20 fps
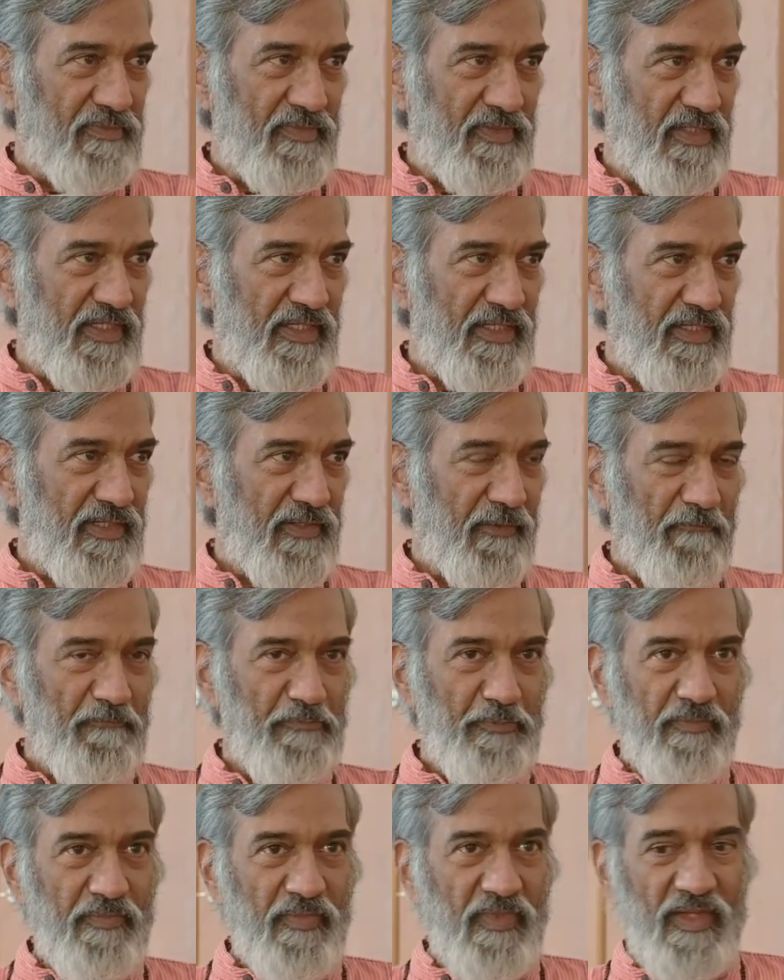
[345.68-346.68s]
Right?
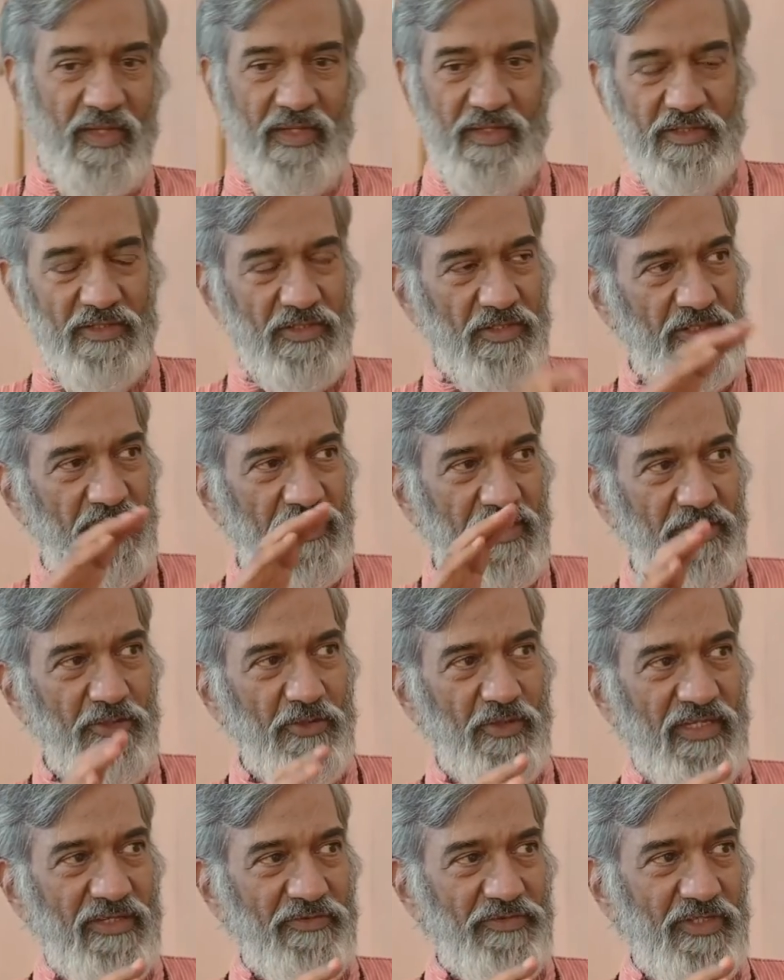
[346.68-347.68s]
So here
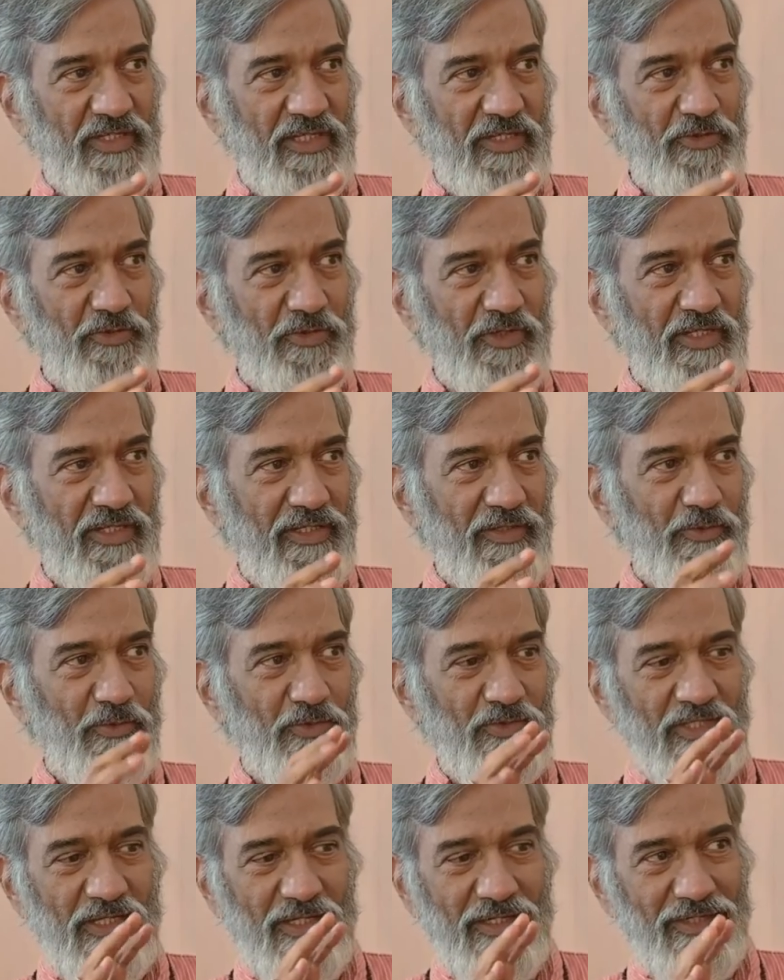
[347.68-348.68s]
you have Shakuni
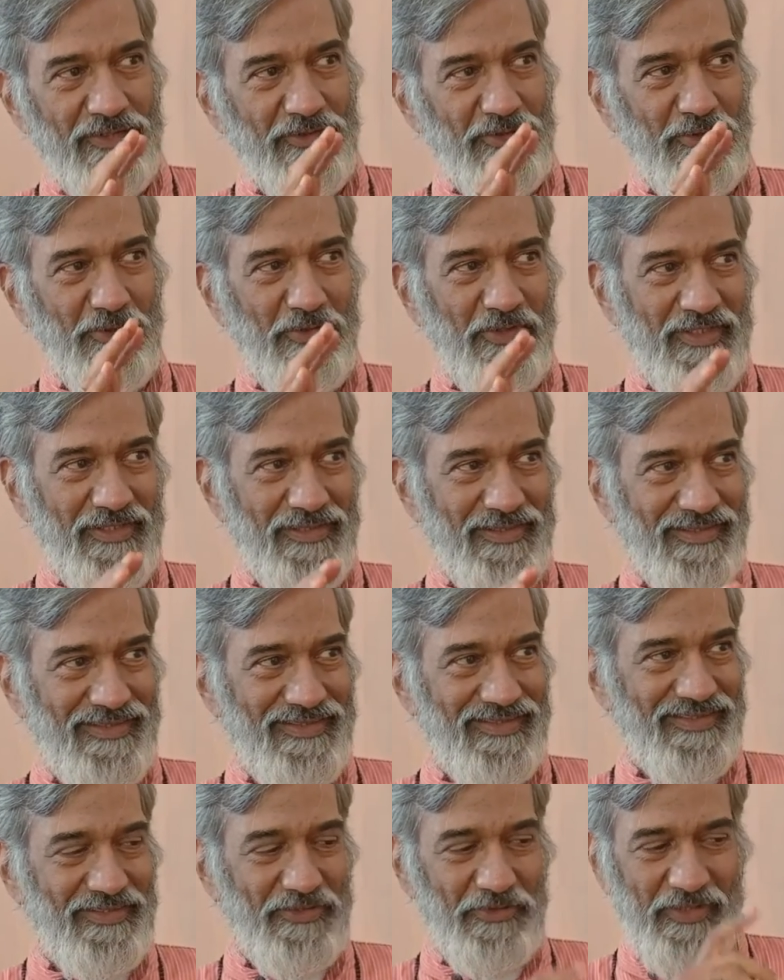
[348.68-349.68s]
who's understood
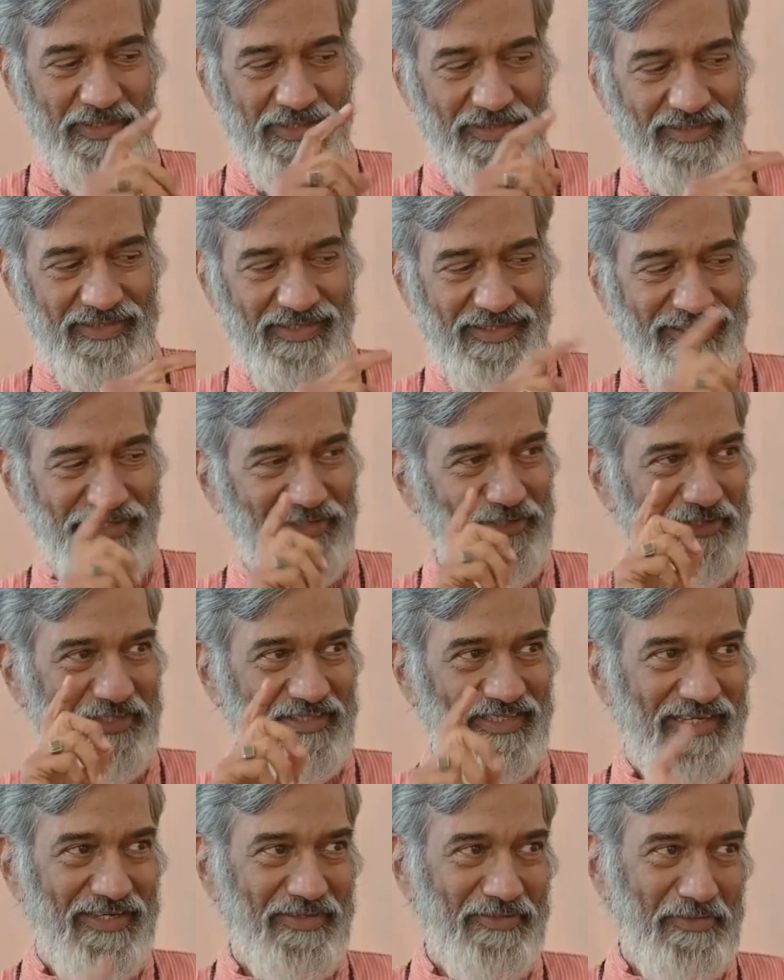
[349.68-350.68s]
this. So he's seen your
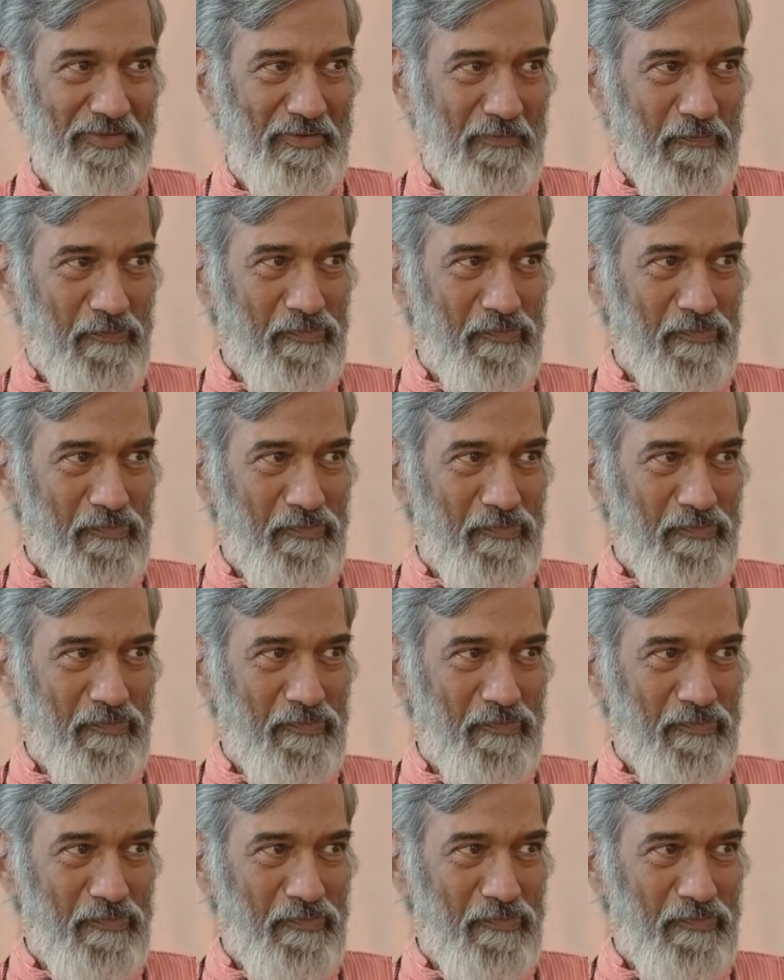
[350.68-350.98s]
shadow.